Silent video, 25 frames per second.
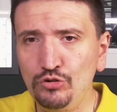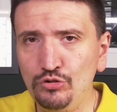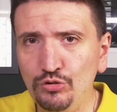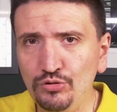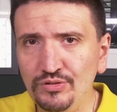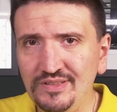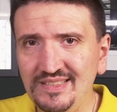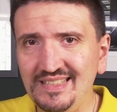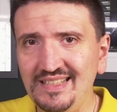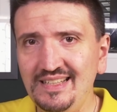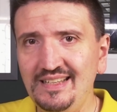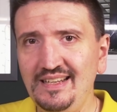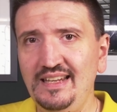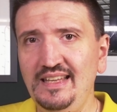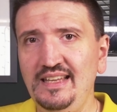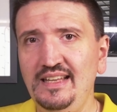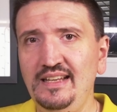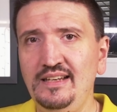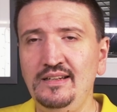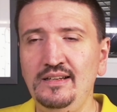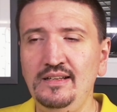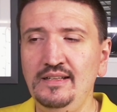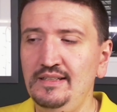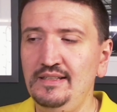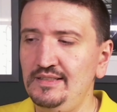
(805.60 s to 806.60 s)

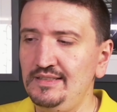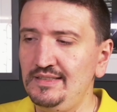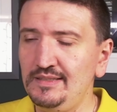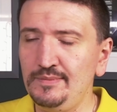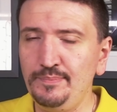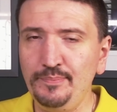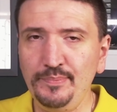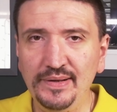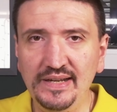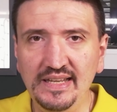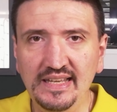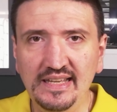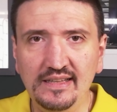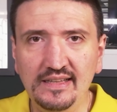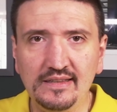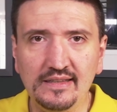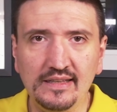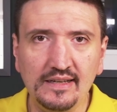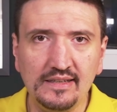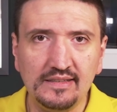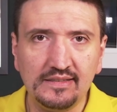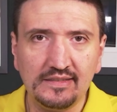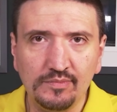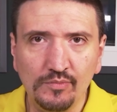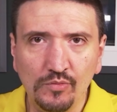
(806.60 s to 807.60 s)
two-screen split,
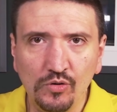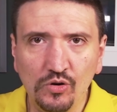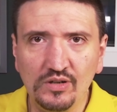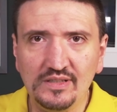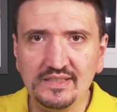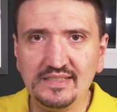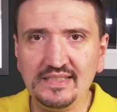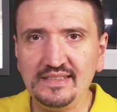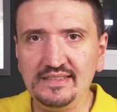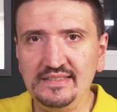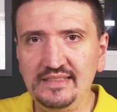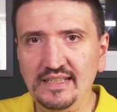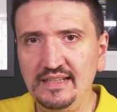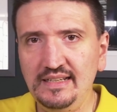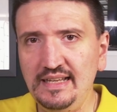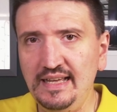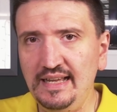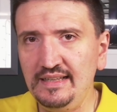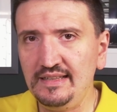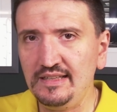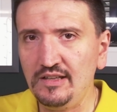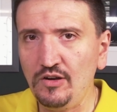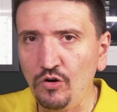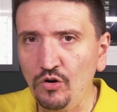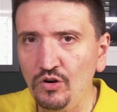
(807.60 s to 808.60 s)
a small screen,
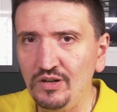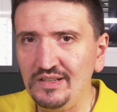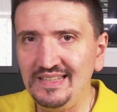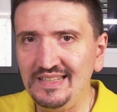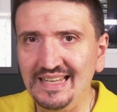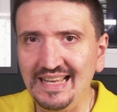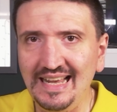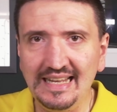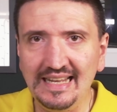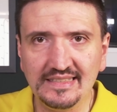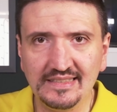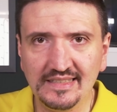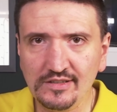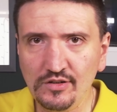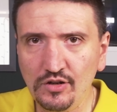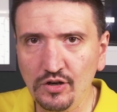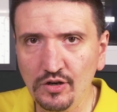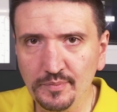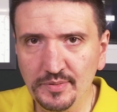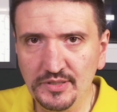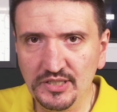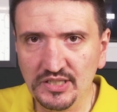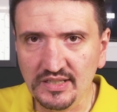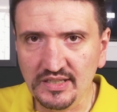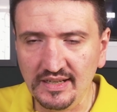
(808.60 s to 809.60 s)
and all the other
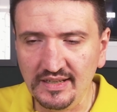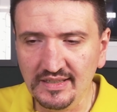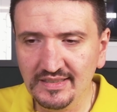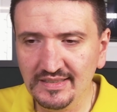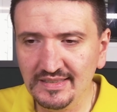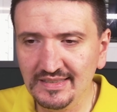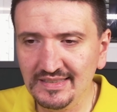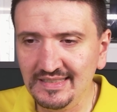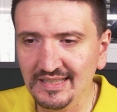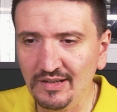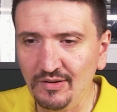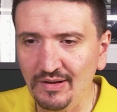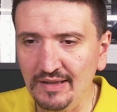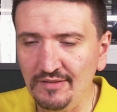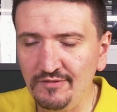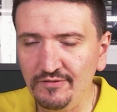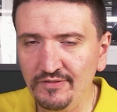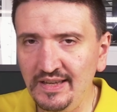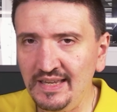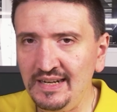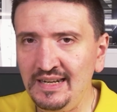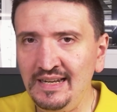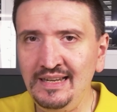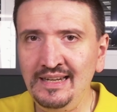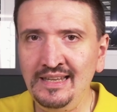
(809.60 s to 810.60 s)
options, so I'm
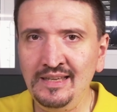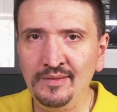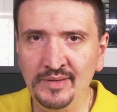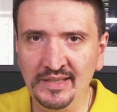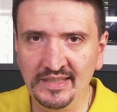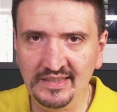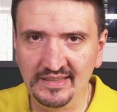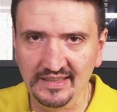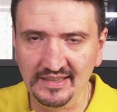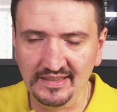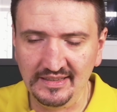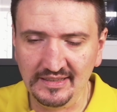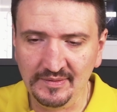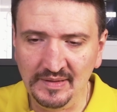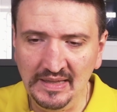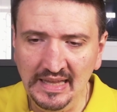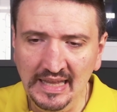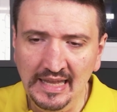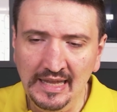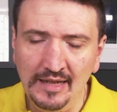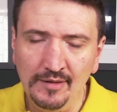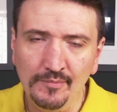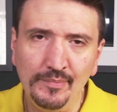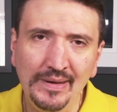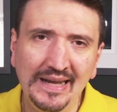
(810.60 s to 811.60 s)
very limited.
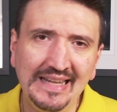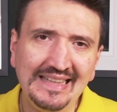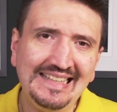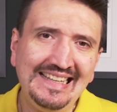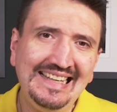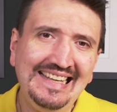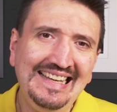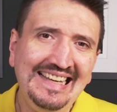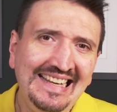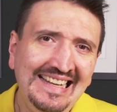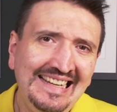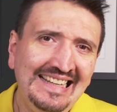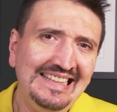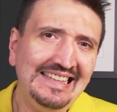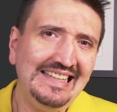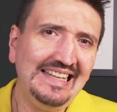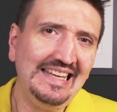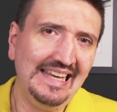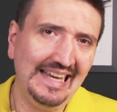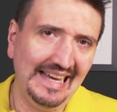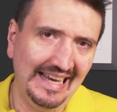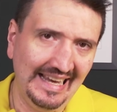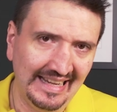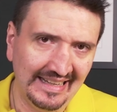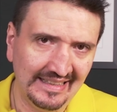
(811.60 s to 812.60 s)
But in
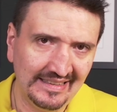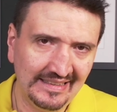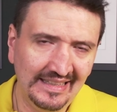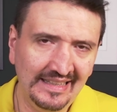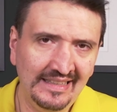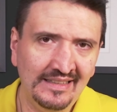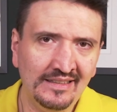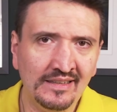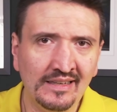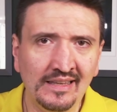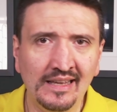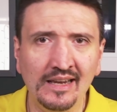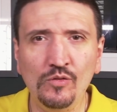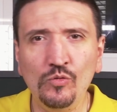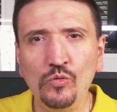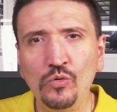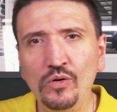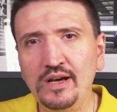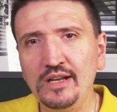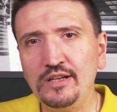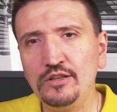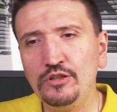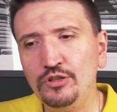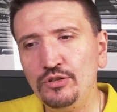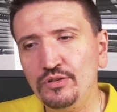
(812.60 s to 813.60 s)
the end, in real
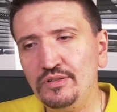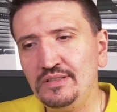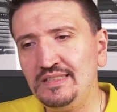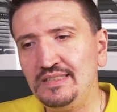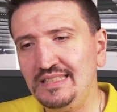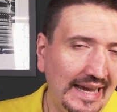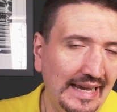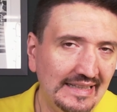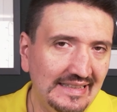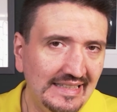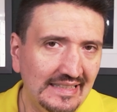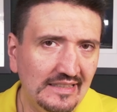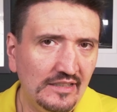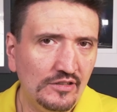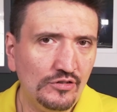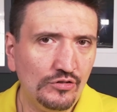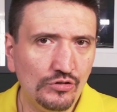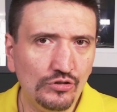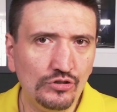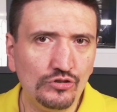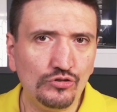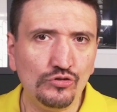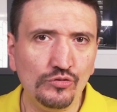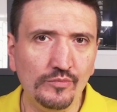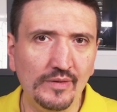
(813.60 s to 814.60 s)
world use, I didn't
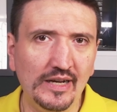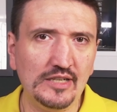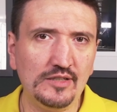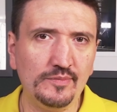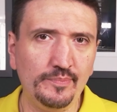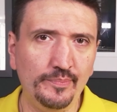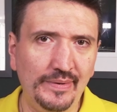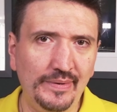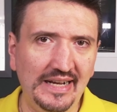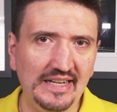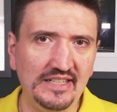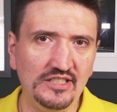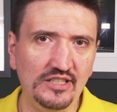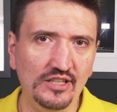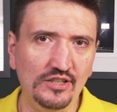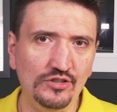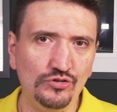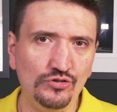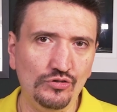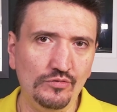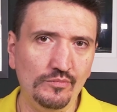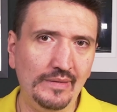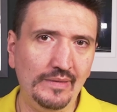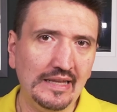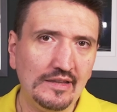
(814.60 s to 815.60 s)
use too much punch in
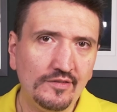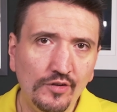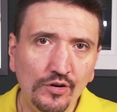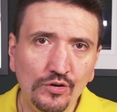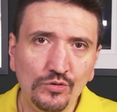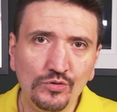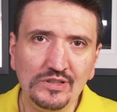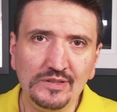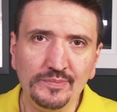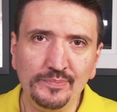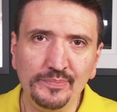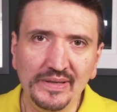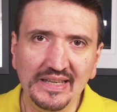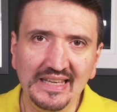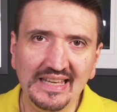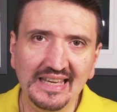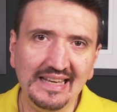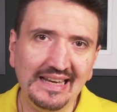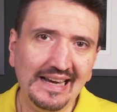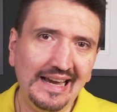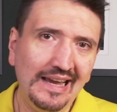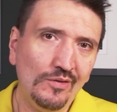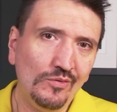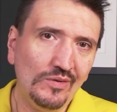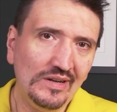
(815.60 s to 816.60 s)
zoom, but focus
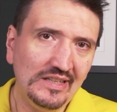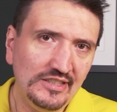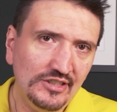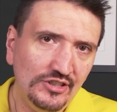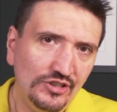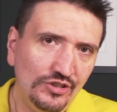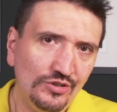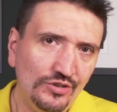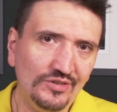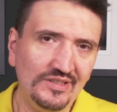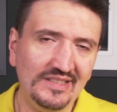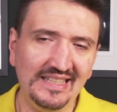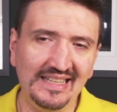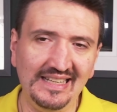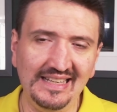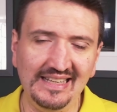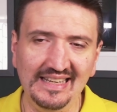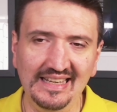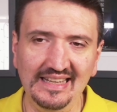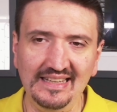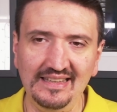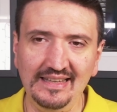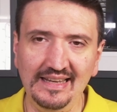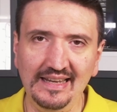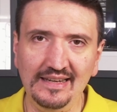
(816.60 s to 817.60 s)
peaking, I was using
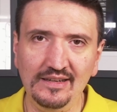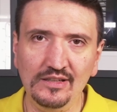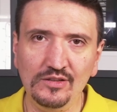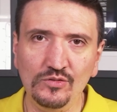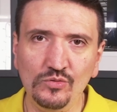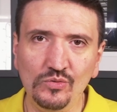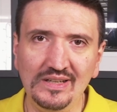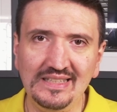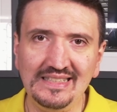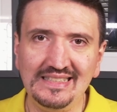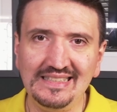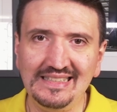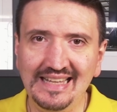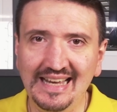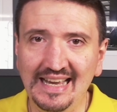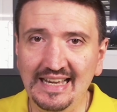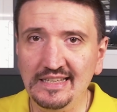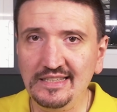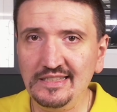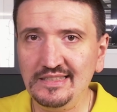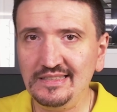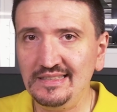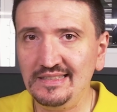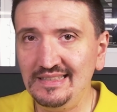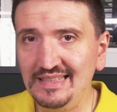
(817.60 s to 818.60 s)
it, and it was
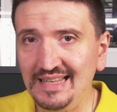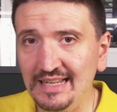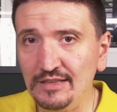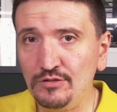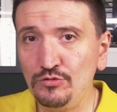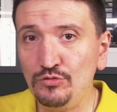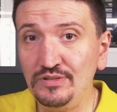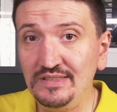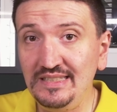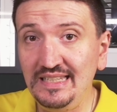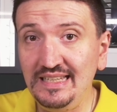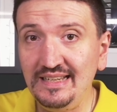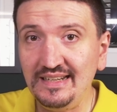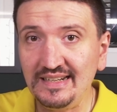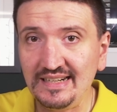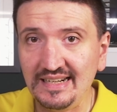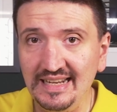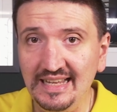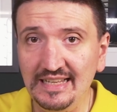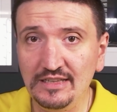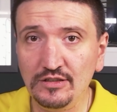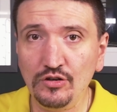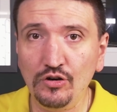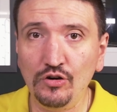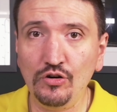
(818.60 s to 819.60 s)
nice not to see
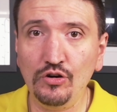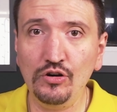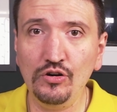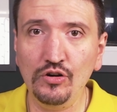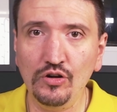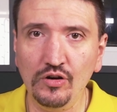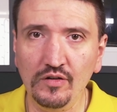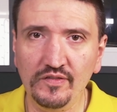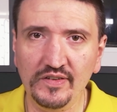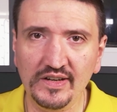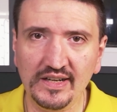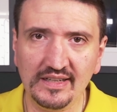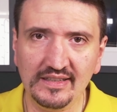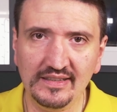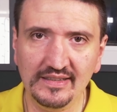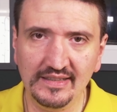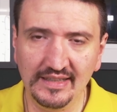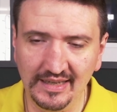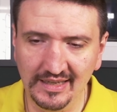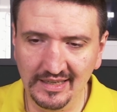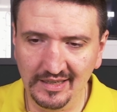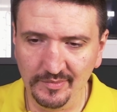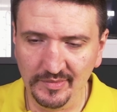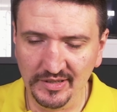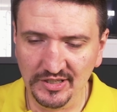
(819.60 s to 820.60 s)
red all over
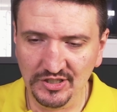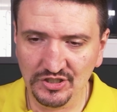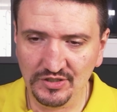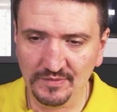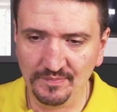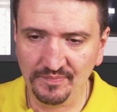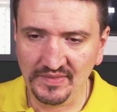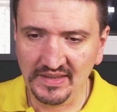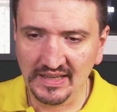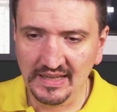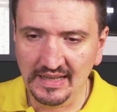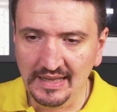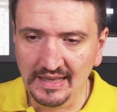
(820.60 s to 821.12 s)
the image.